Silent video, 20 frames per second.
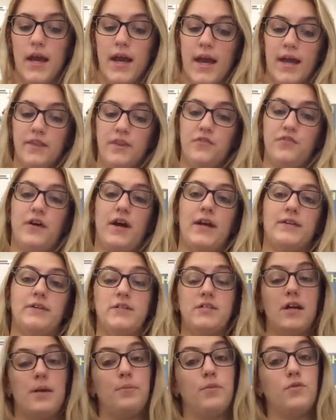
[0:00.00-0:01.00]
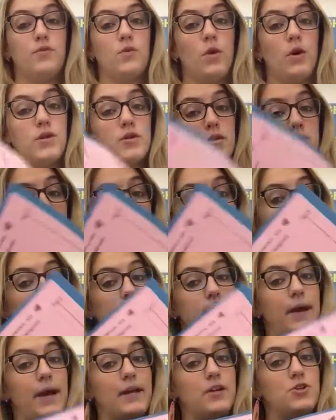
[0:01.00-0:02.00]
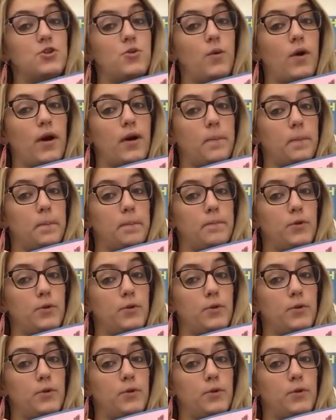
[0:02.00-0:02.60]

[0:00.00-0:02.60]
And the final step, of course, is to head back to our